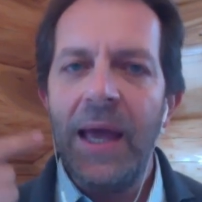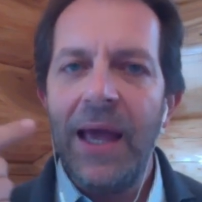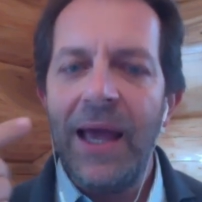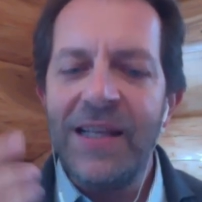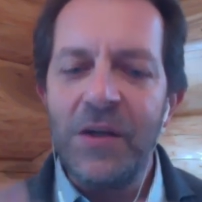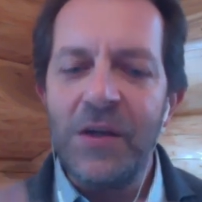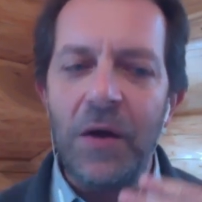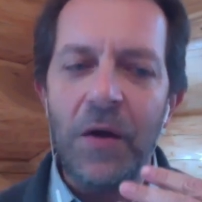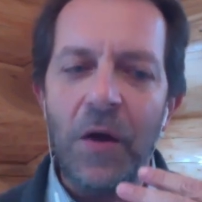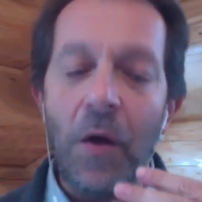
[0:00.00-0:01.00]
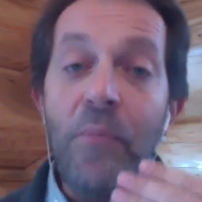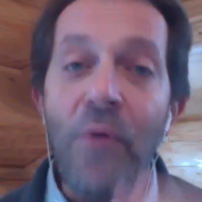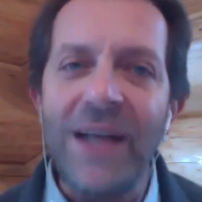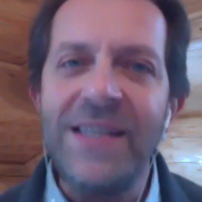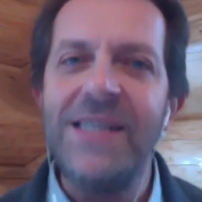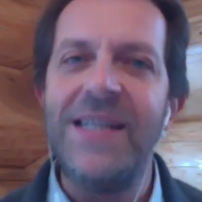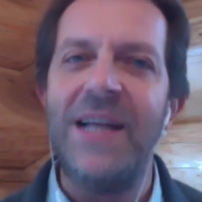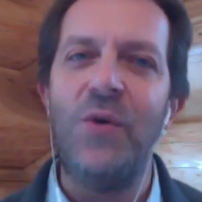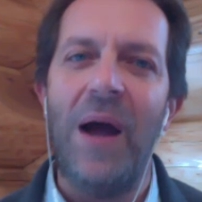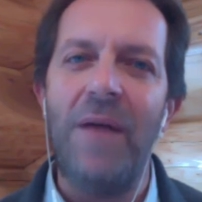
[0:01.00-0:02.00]
it's a, a, practice
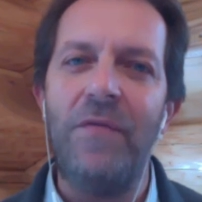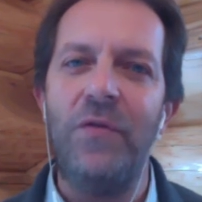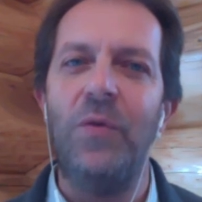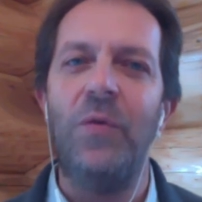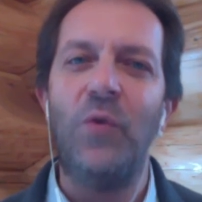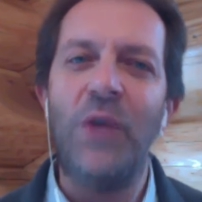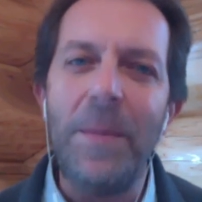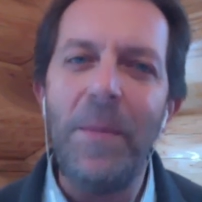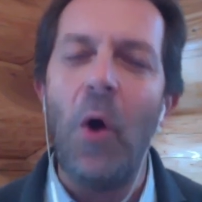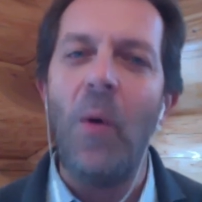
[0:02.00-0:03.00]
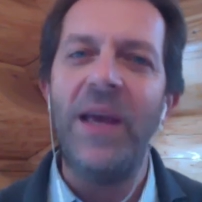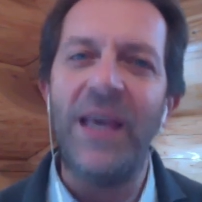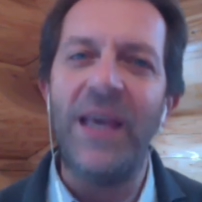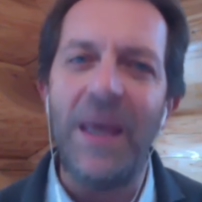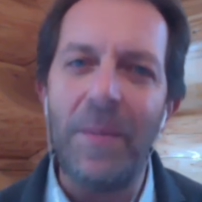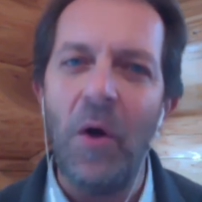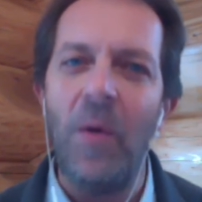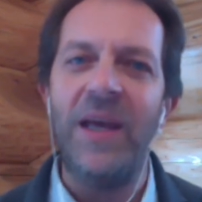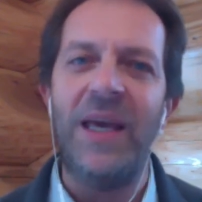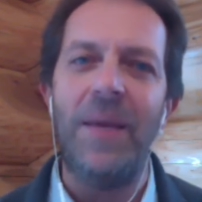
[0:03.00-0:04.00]
that you have to to keep going, keep
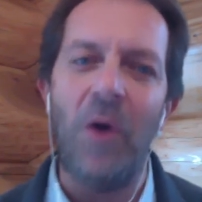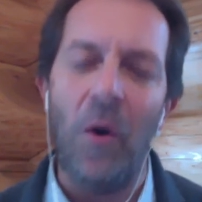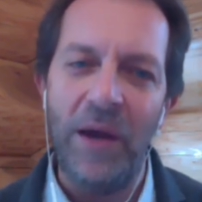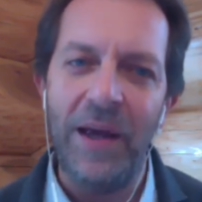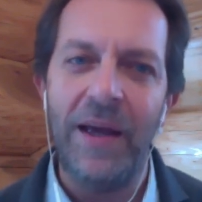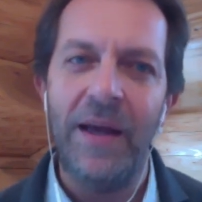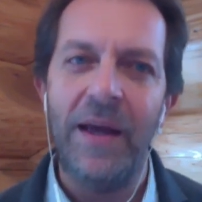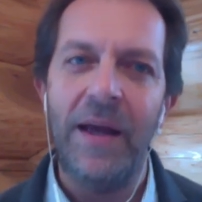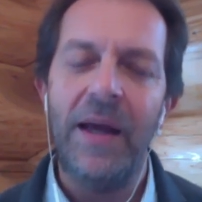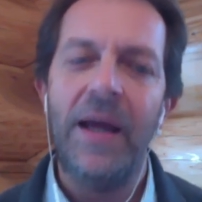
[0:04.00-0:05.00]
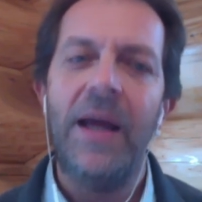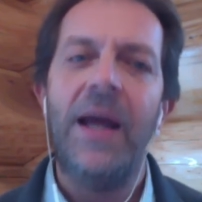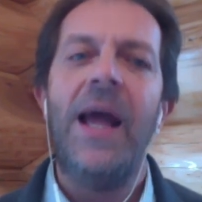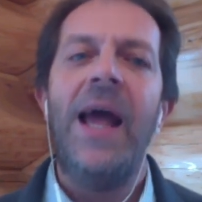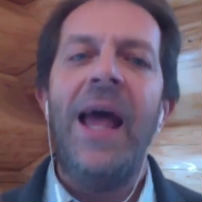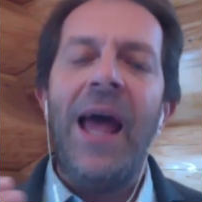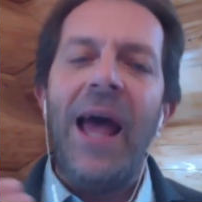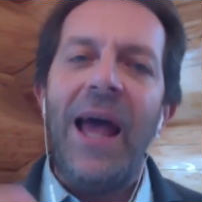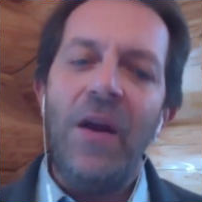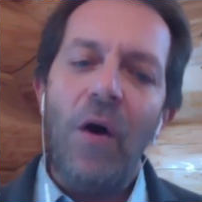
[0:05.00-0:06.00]
going, keep going
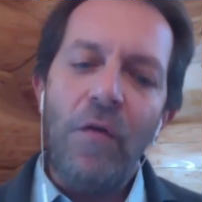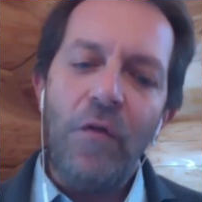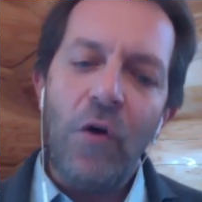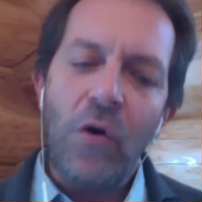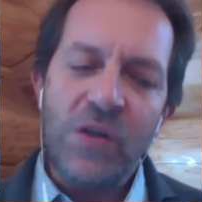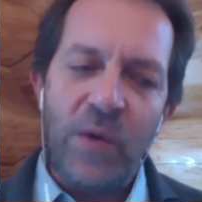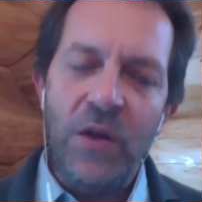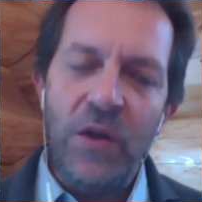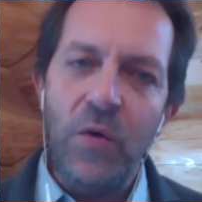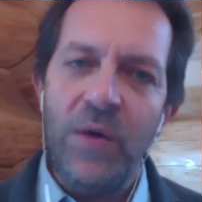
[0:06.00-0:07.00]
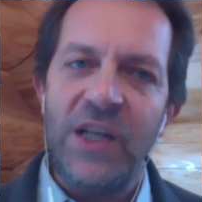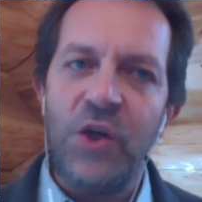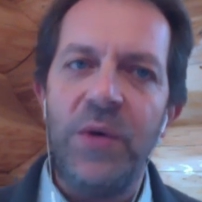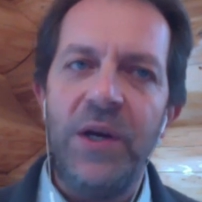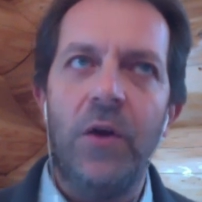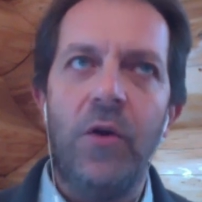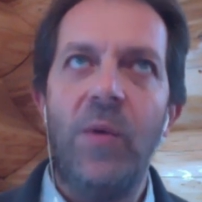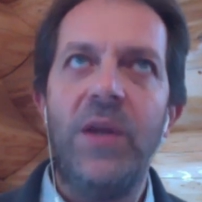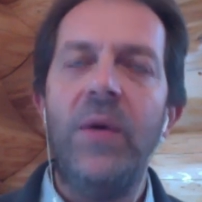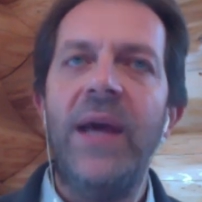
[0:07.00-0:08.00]
and of course when you get triggered or
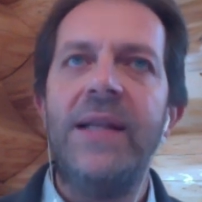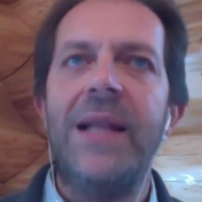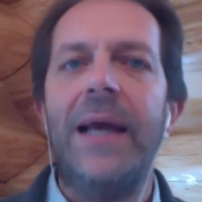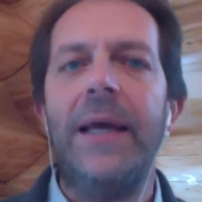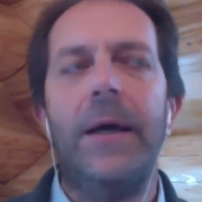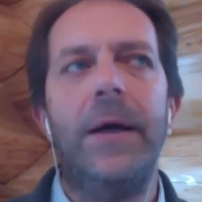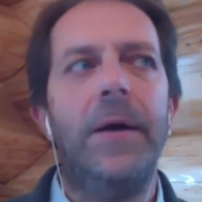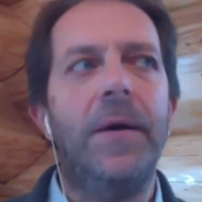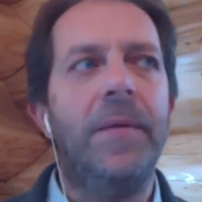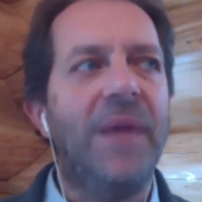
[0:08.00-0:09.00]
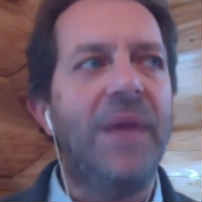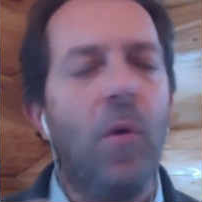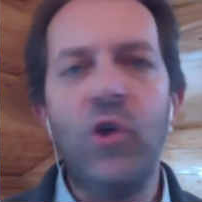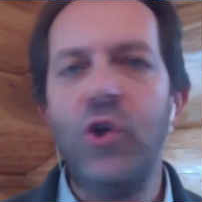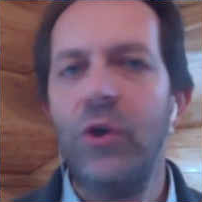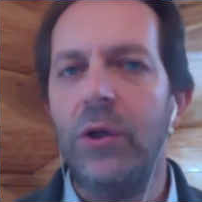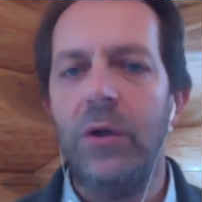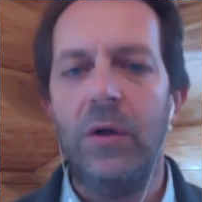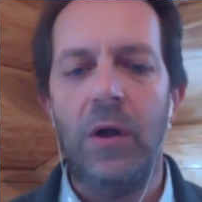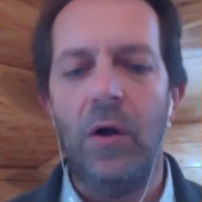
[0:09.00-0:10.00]
when you get like uh,
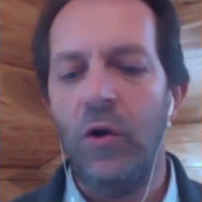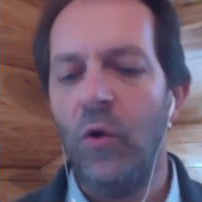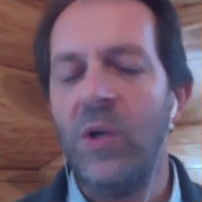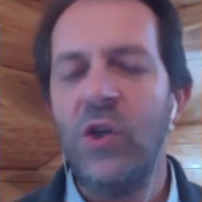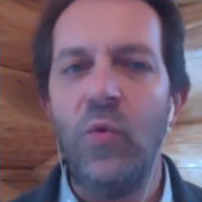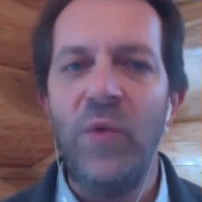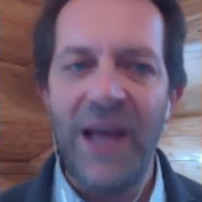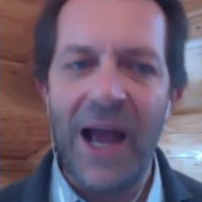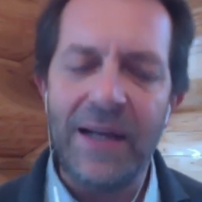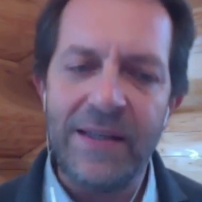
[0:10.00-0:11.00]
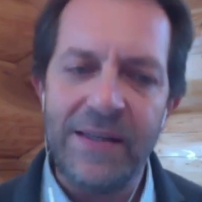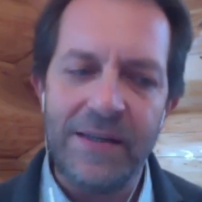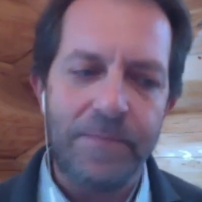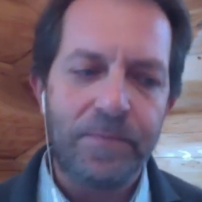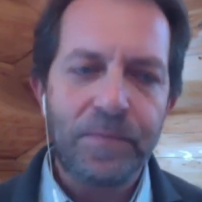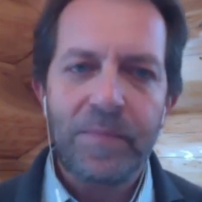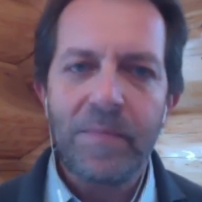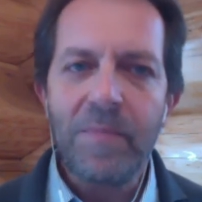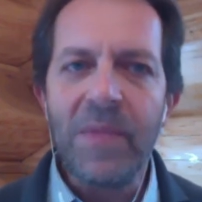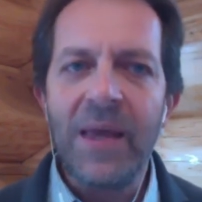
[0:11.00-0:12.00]
emotional or you want to react
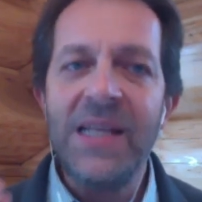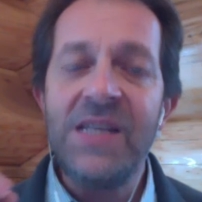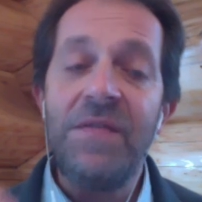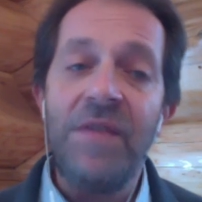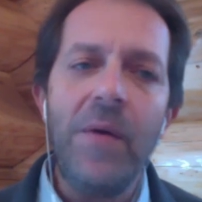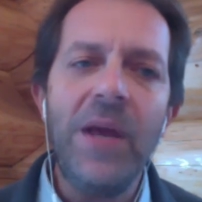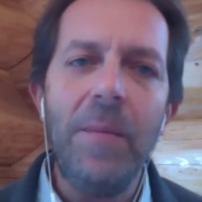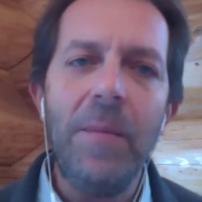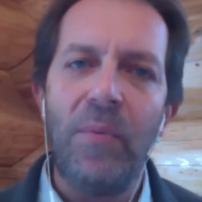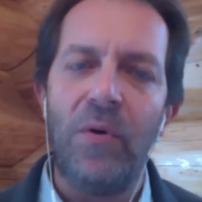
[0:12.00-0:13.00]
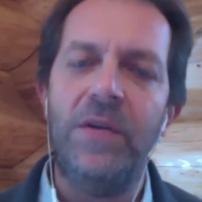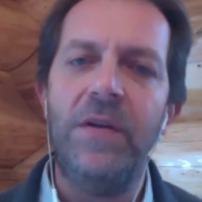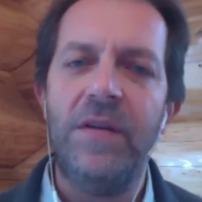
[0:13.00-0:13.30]
it's very important